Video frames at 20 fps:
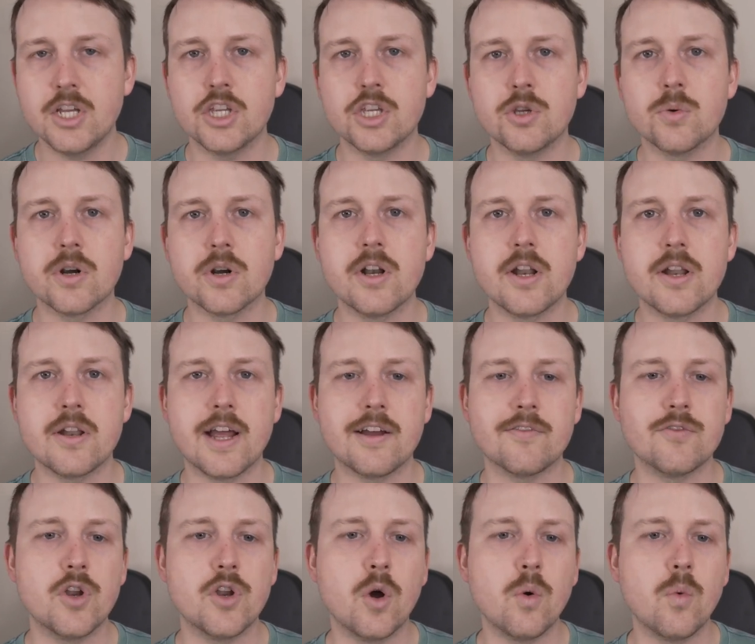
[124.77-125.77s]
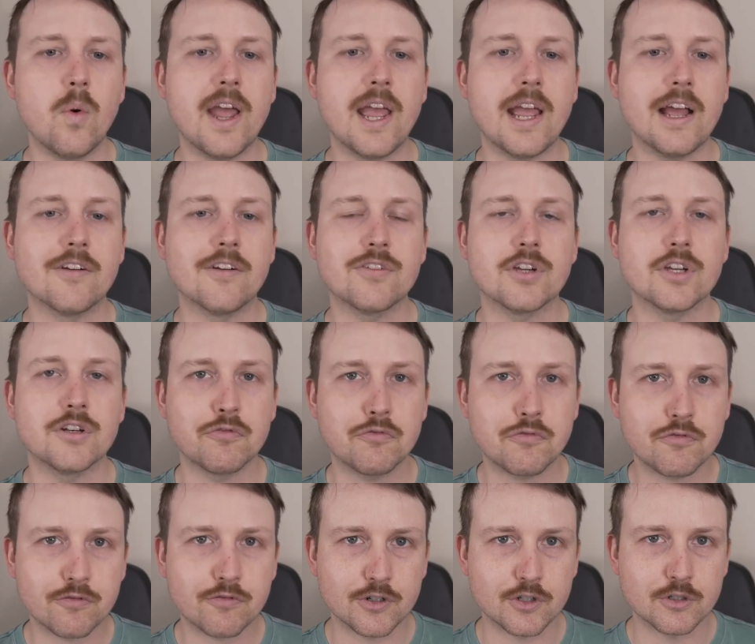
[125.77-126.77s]
You have no way of
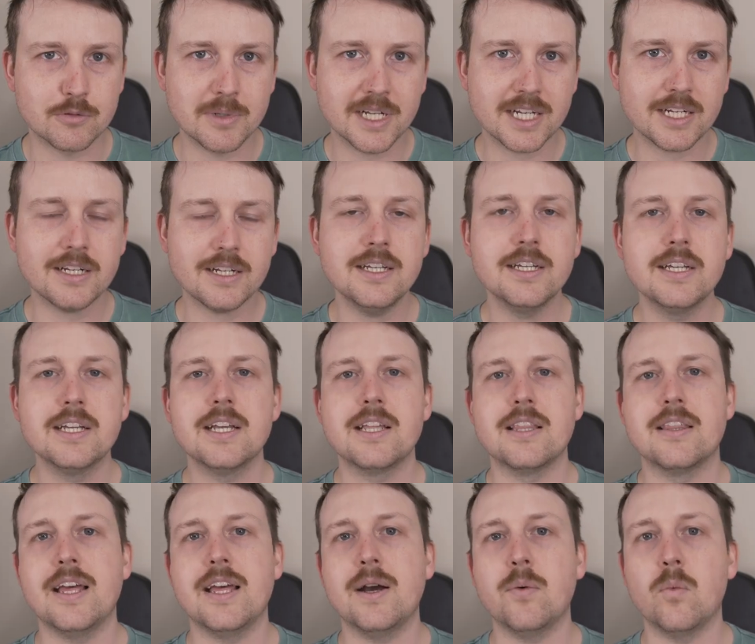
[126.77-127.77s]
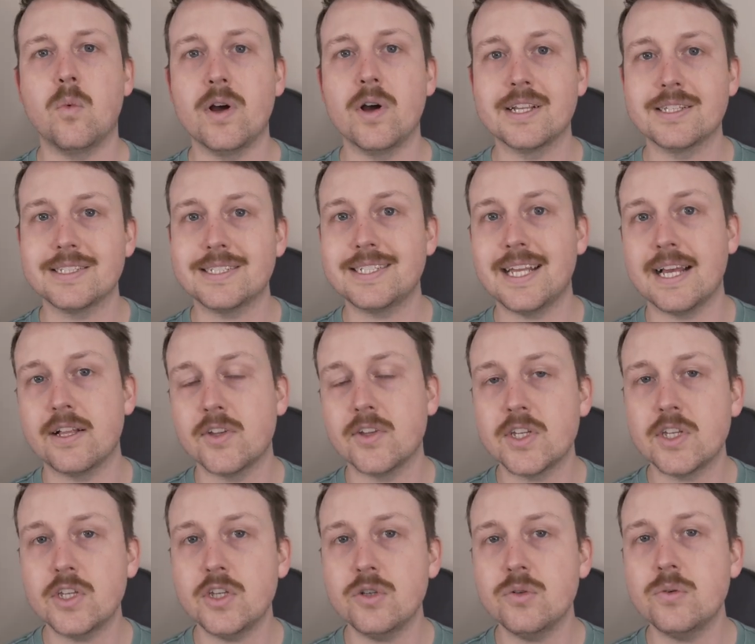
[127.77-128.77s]
confirming that what it's
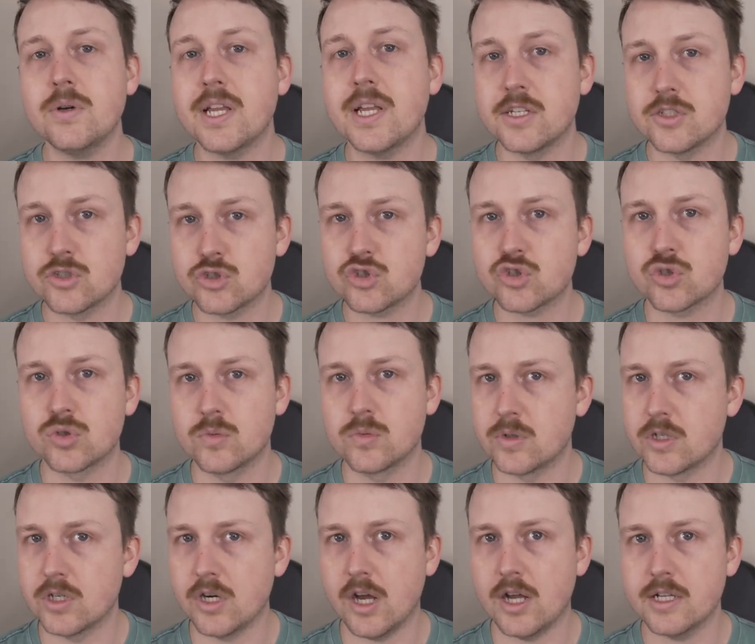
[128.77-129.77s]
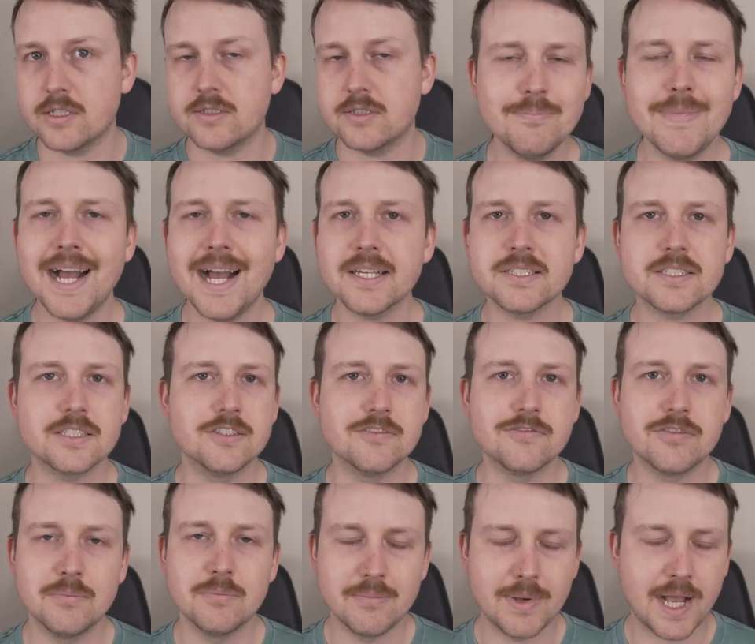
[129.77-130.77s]
telling you is true or not.
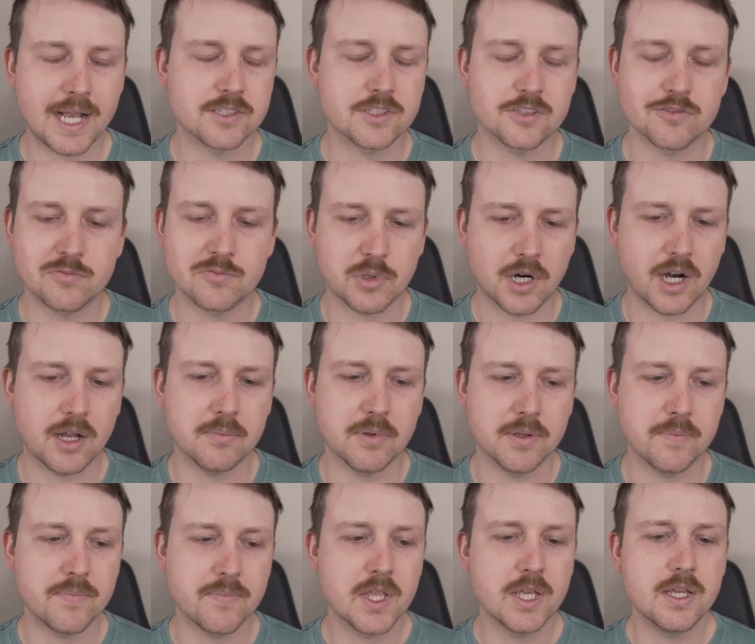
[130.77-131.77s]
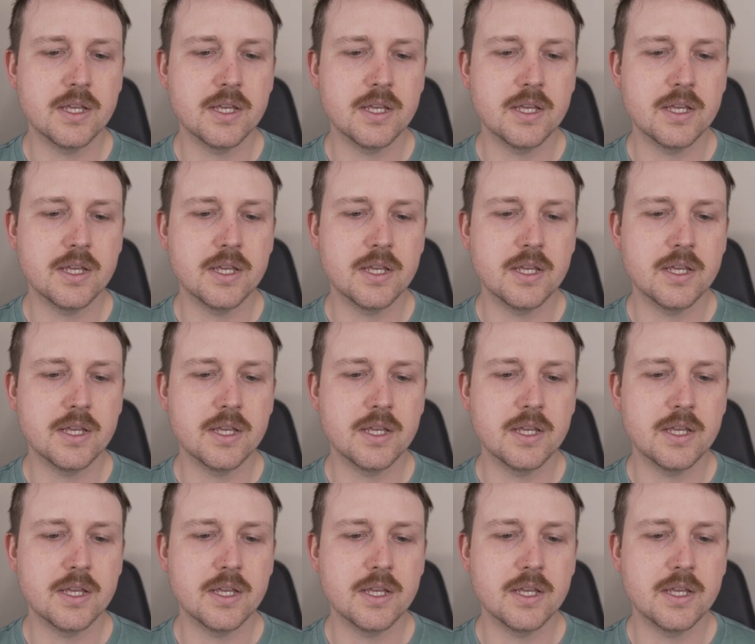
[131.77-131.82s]
Massive, massive problem.